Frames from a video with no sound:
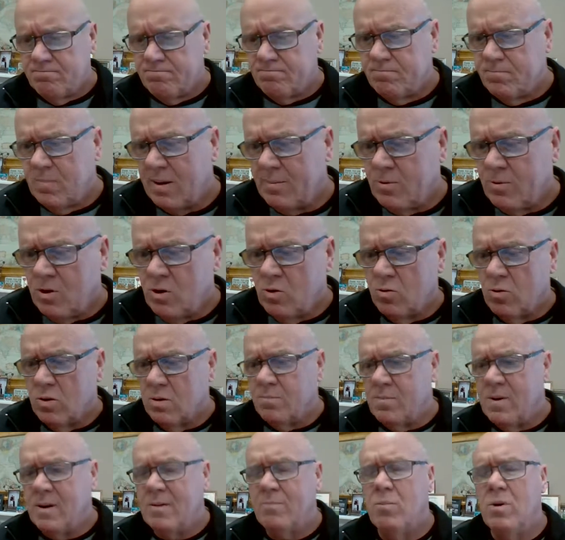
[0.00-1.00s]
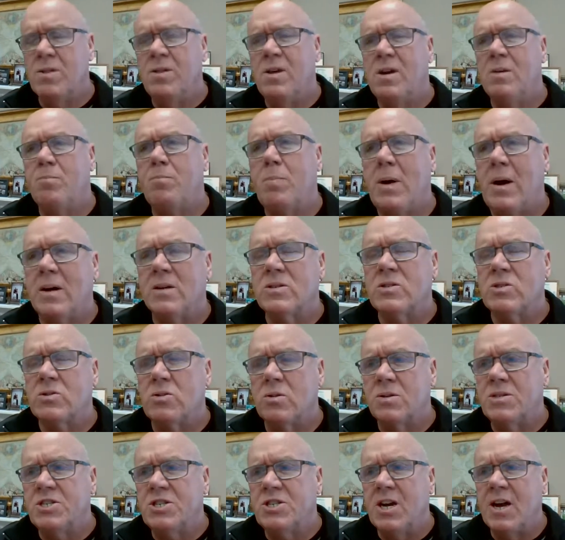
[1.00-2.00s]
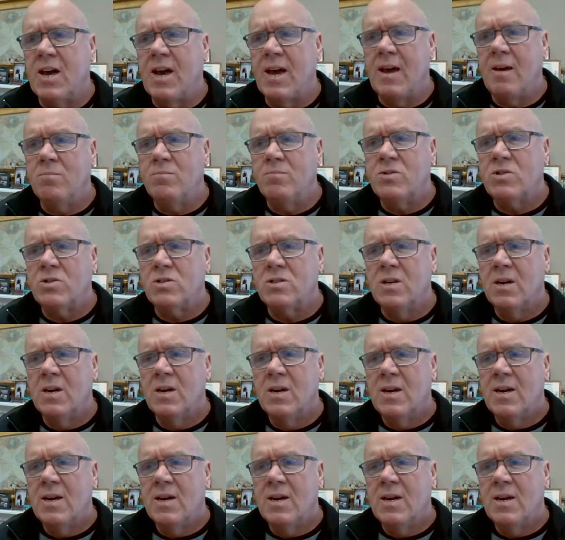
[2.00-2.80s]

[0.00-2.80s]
Maybe you remember the Apostle James